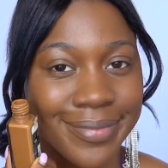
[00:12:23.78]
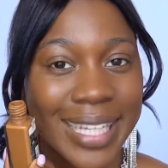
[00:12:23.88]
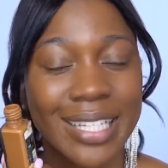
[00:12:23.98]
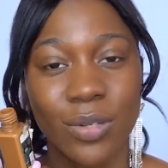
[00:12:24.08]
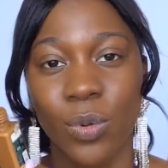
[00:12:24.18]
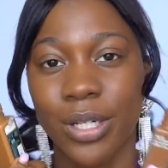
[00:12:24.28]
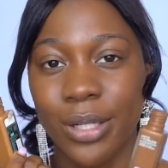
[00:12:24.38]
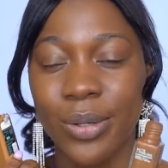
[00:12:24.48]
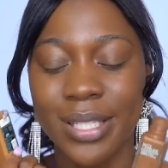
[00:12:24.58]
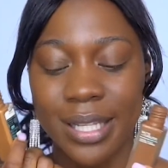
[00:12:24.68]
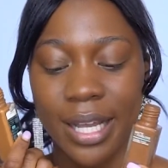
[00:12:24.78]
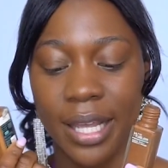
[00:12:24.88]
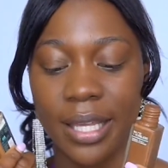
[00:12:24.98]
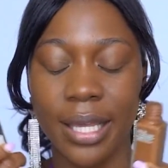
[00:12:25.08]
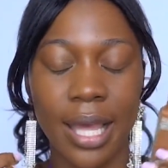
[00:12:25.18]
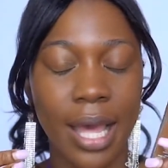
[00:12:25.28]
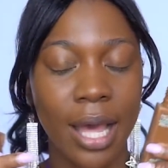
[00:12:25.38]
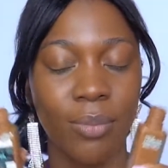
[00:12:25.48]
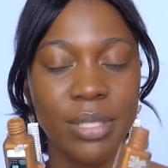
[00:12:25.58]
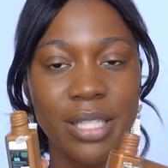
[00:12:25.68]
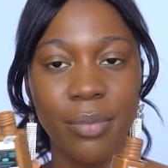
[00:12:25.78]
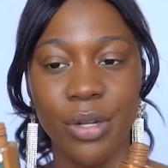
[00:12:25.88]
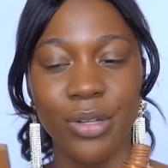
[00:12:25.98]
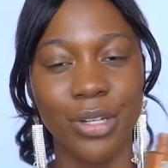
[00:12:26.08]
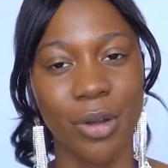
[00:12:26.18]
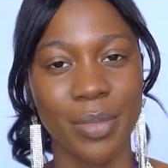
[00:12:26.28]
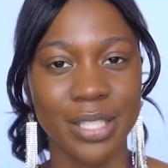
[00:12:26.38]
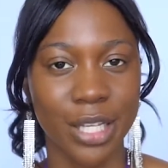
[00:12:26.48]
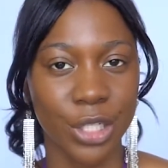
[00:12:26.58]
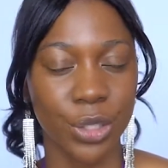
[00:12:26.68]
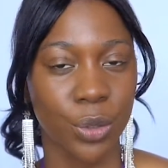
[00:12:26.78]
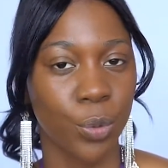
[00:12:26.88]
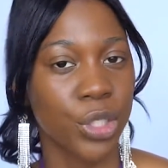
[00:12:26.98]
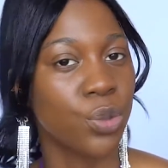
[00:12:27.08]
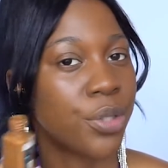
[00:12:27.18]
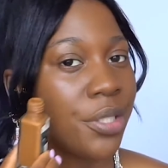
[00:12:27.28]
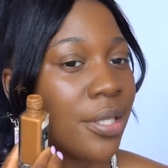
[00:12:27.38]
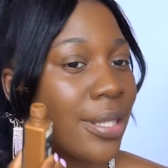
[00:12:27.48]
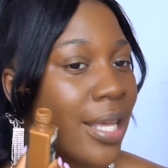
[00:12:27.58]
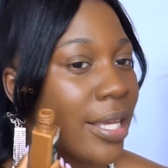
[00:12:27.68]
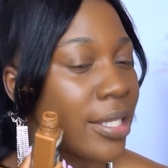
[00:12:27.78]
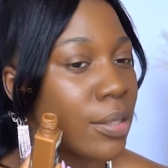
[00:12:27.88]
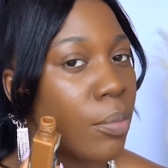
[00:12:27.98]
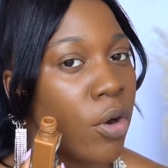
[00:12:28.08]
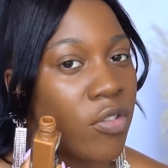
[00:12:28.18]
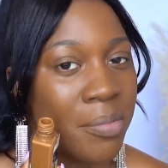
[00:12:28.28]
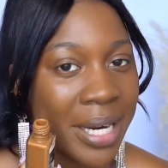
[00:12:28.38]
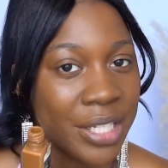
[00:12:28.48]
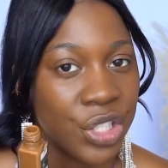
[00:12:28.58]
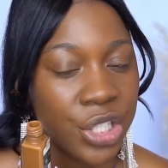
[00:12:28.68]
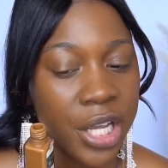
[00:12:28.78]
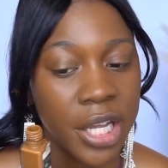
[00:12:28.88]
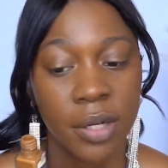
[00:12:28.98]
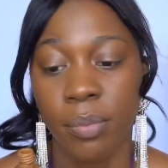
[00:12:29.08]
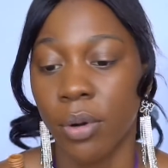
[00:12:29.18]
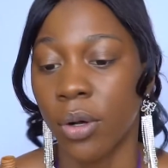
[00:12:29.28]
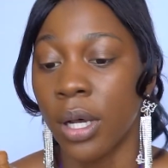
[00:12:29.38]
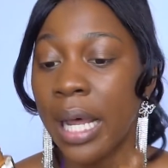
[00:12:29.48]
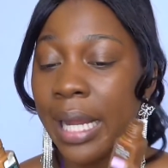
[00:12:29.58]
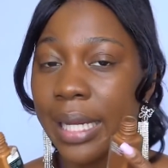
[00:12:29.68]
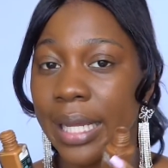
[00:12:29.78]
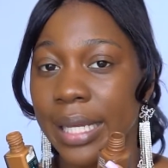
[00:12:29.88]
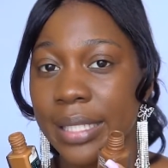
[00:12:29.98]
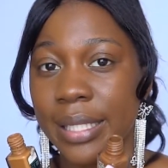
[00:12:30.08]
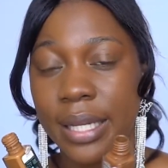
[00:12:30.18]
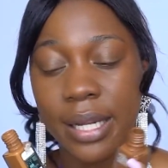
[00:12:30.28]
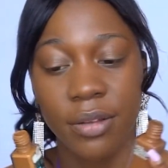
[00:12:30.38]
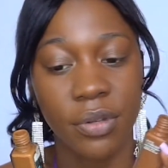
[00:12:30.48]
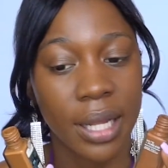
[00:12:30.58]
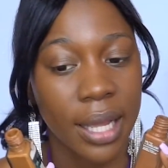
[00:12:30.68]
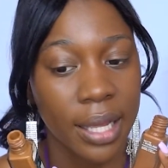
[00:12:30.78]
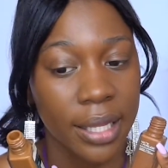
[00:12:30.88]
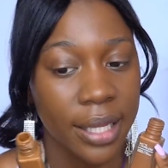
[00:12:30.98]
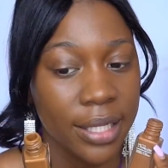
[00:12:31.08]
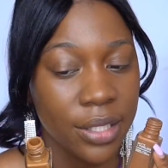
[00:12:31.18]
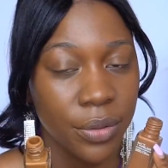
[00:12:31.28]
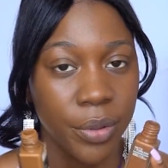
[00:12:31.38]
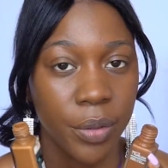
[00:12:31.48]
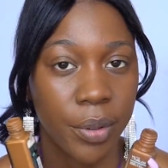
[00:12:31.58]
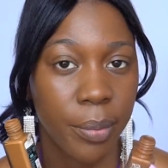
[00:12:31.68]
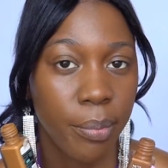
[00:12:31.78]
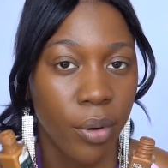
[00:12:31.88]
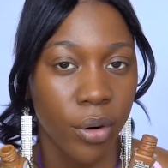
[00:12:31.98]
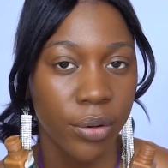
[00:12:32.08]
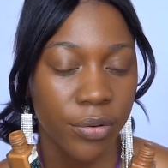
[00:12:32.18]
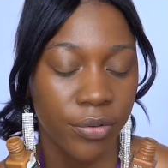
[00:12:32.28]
This is what it looks like. Please let me know in the comment section which one you think is more of my shade, but like I said, I feel like I can get away with both.